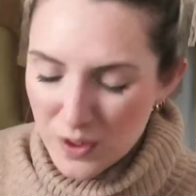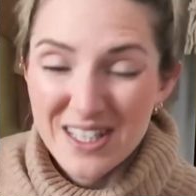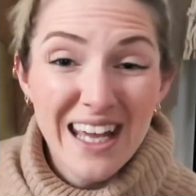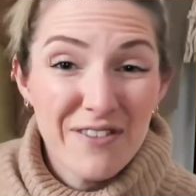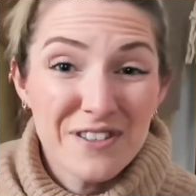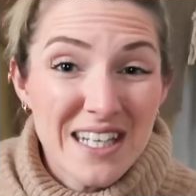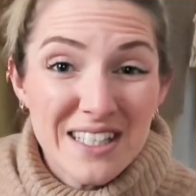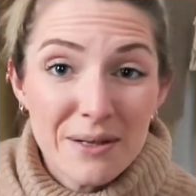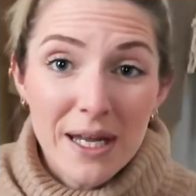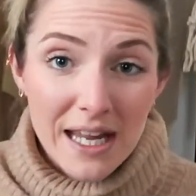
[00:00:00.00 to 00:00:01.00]
was gifted
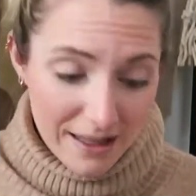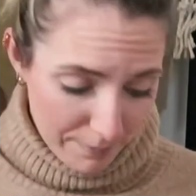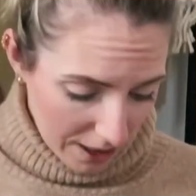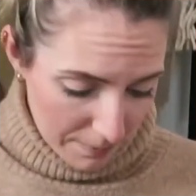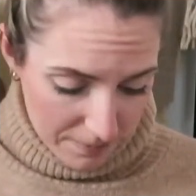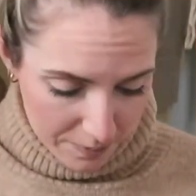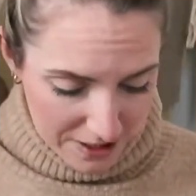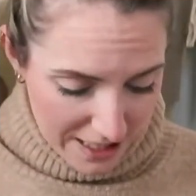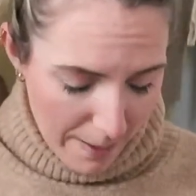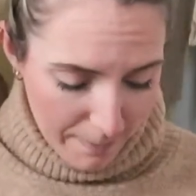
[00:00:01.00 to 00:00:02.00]
to me. My
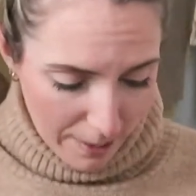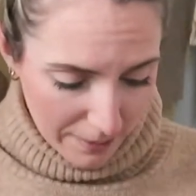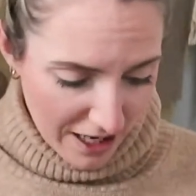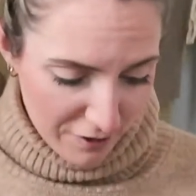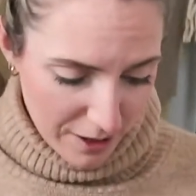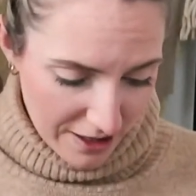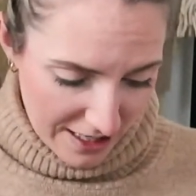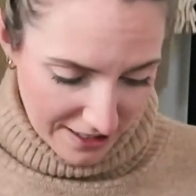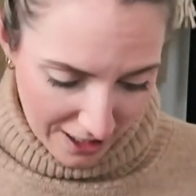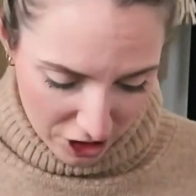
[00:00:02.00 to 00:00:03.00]
stepmom gave me
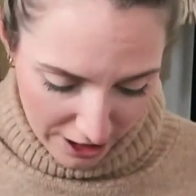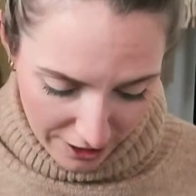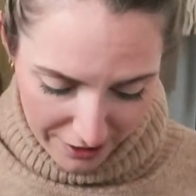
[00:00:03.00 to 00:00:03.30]
this, actually, I